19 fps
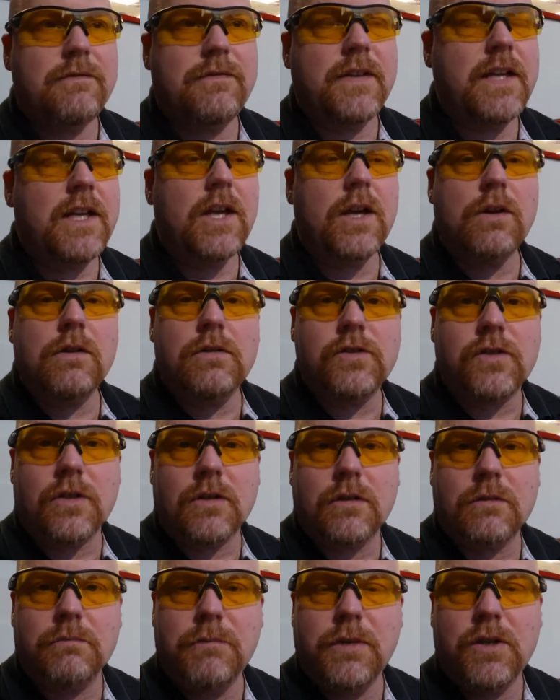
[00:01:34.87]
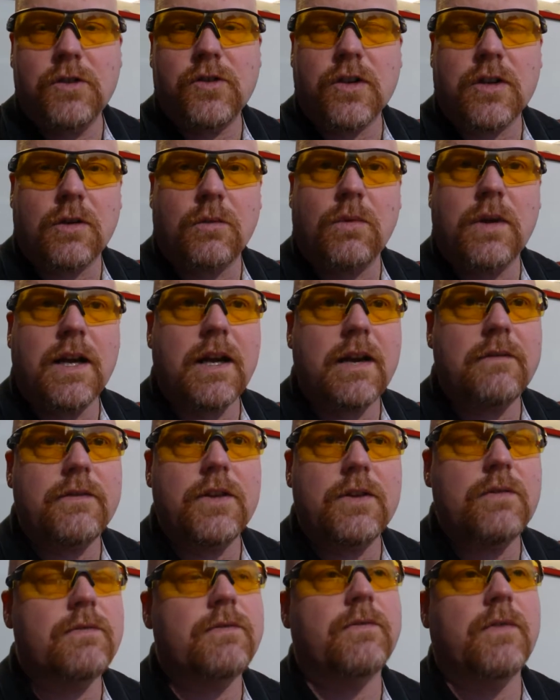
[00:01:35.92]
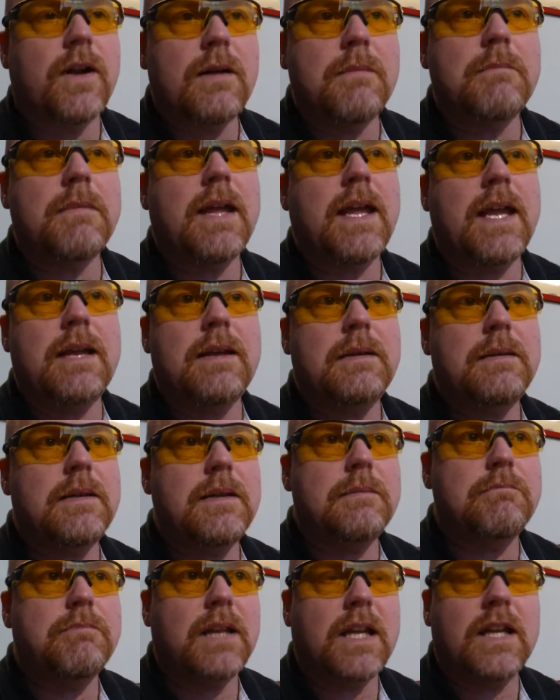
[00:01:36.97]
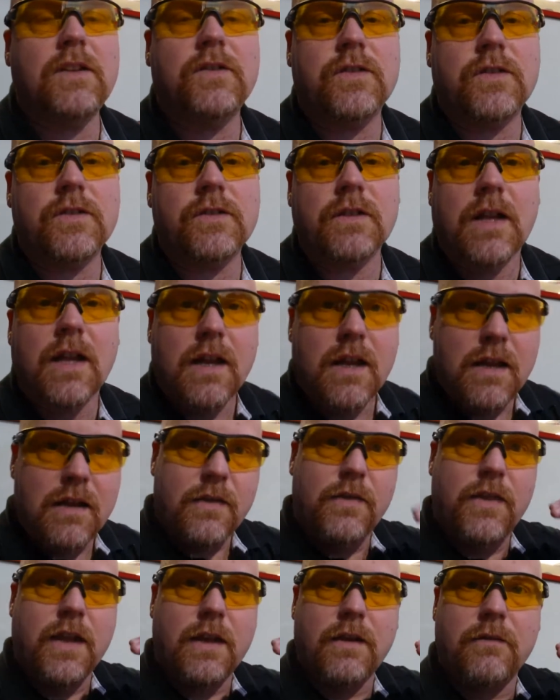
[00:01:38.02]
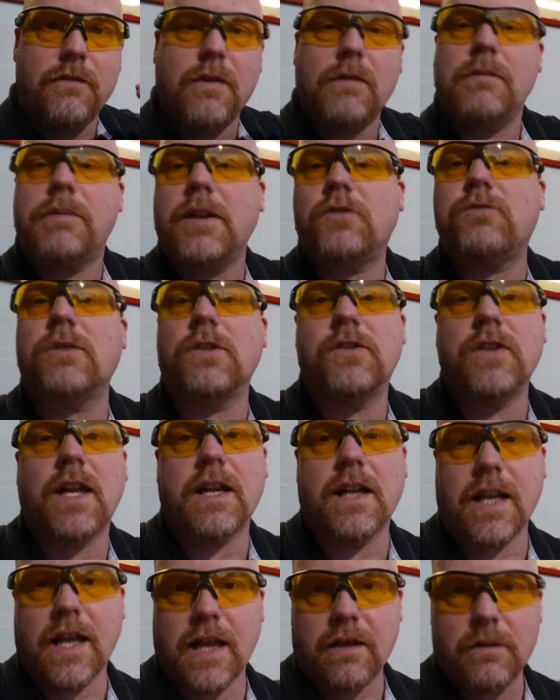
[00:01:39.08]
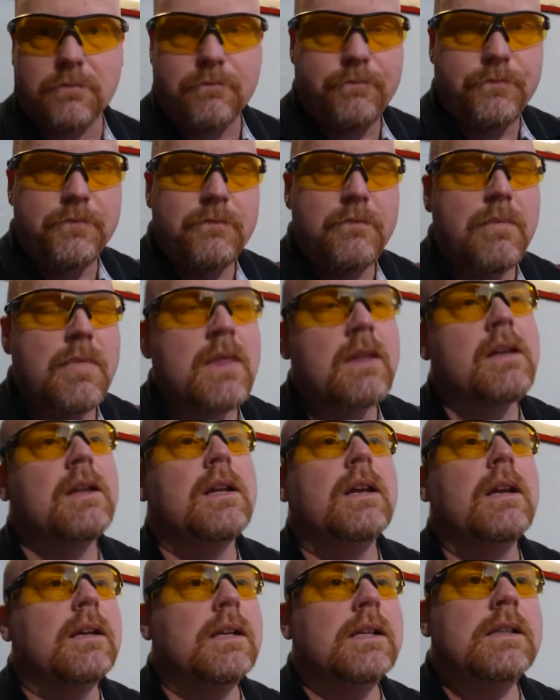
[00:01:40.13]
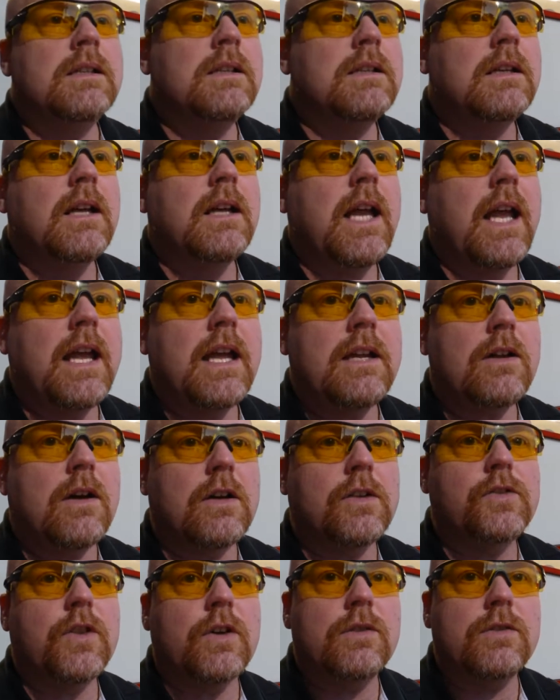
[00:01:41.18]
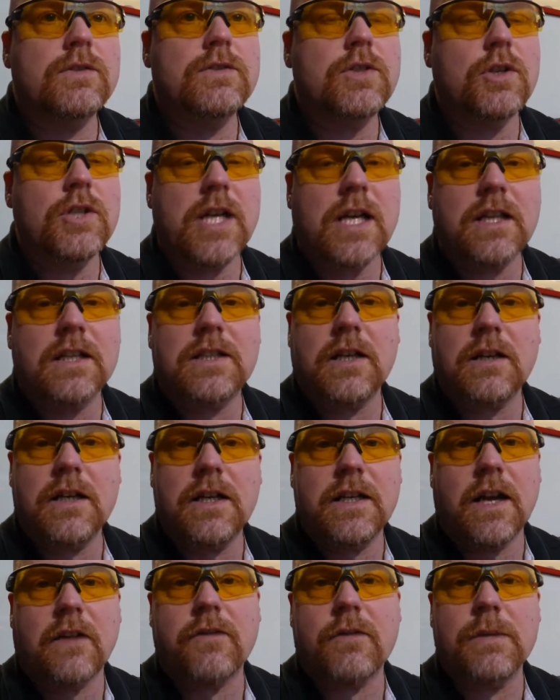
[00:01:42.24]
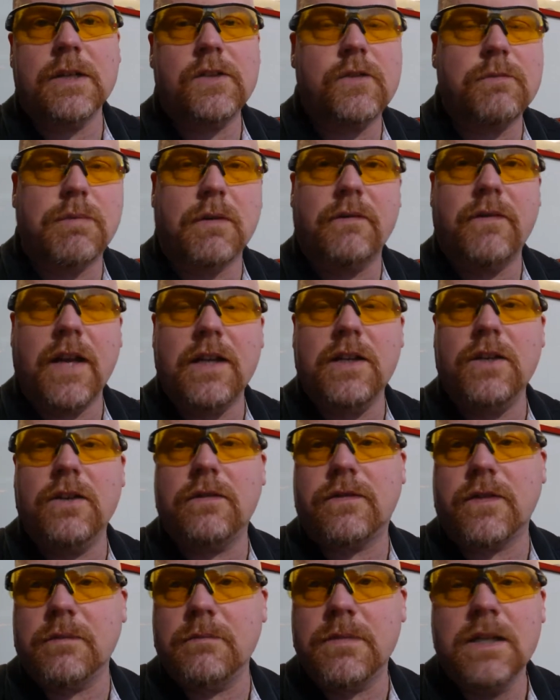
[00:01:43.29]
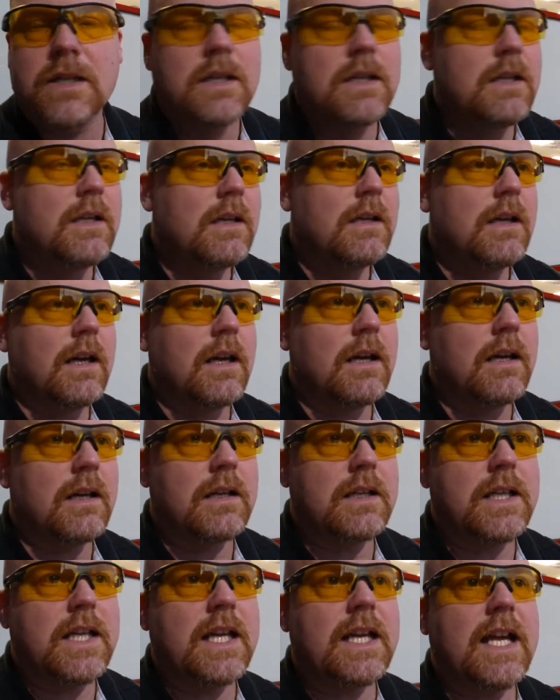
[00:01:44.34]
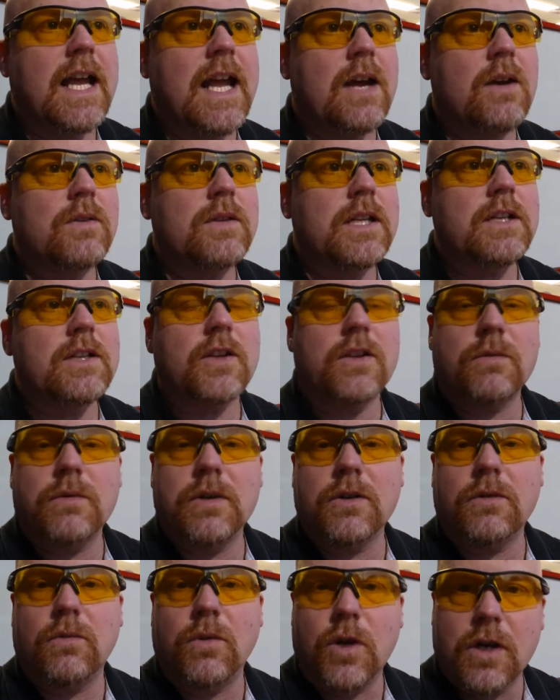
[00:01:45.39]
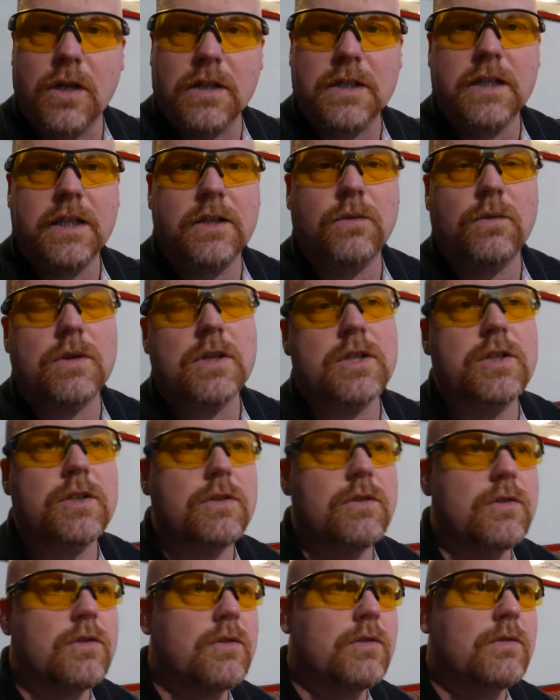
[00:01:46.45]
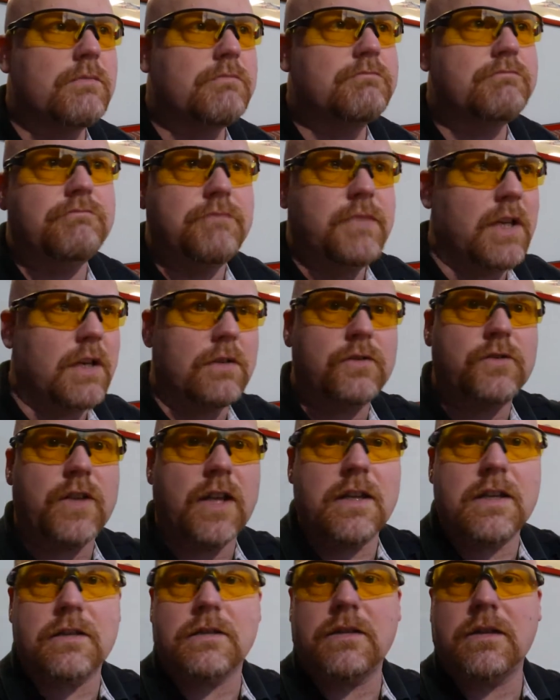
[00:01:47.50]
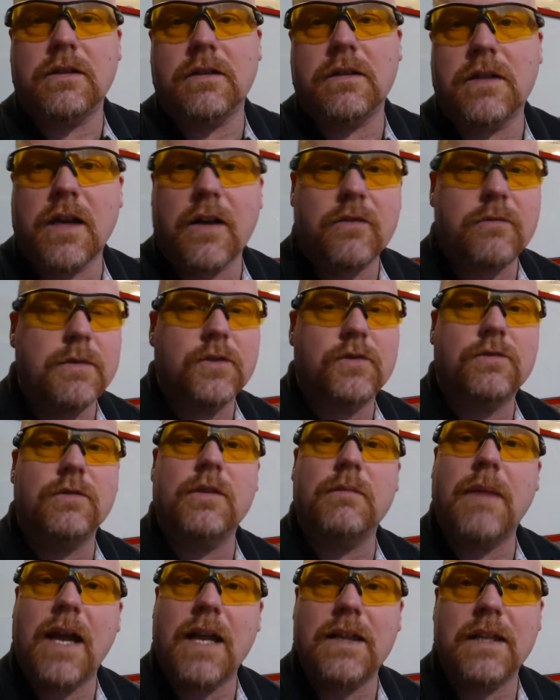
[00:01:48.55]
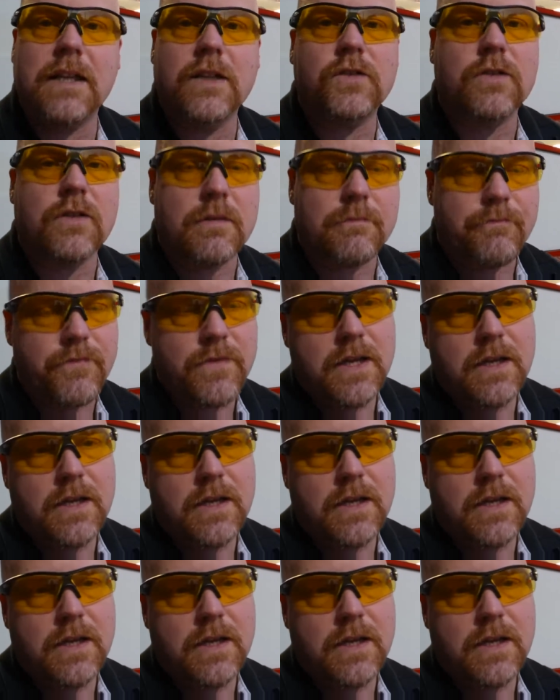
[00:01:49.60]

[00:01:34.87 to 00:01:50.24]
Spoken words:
videos or music or what have you from a place where it's not allowed. And also, totalitarian governments prevent you from getting out into the real world in order to, say that their government's doing bad things to them.